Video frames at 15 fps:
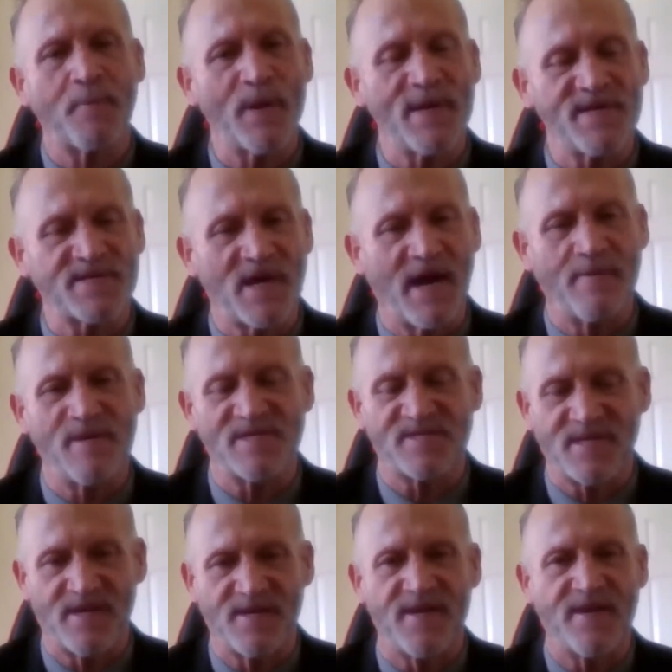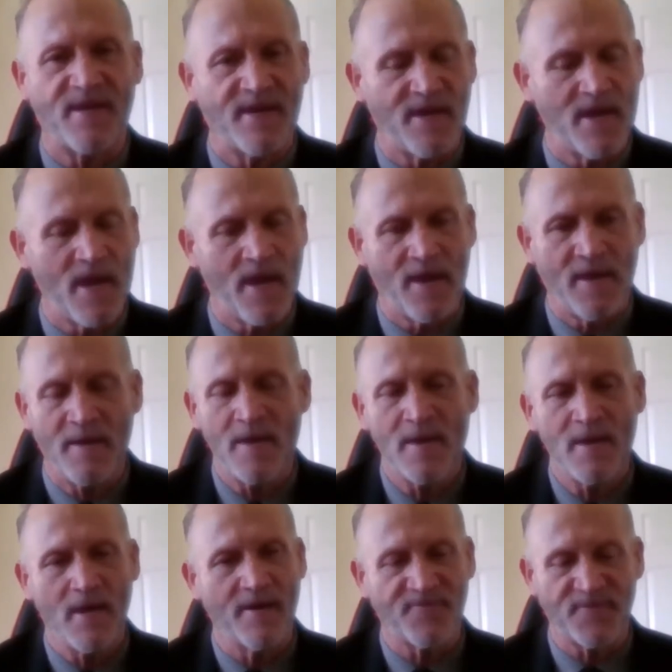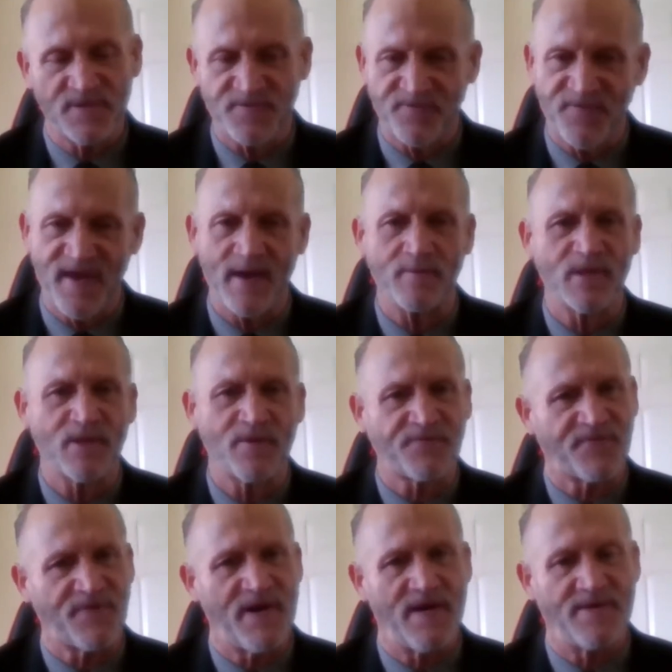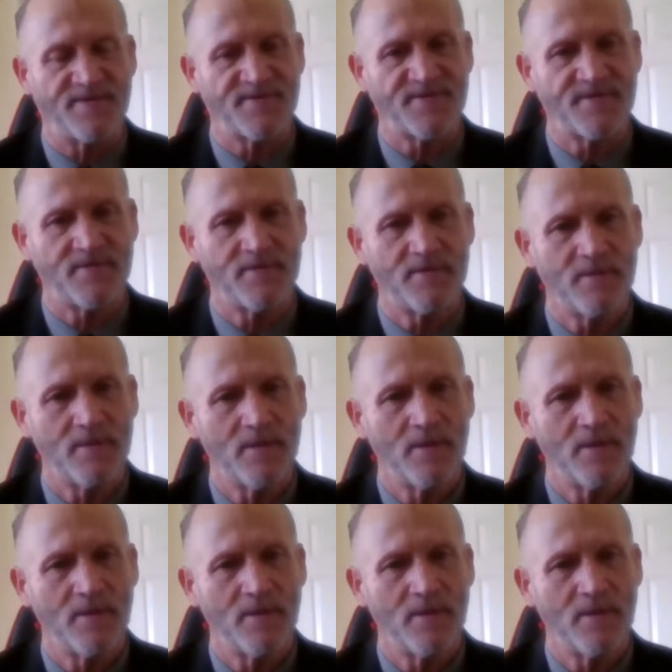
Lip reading: at that point in time, he said, if there's family or friends,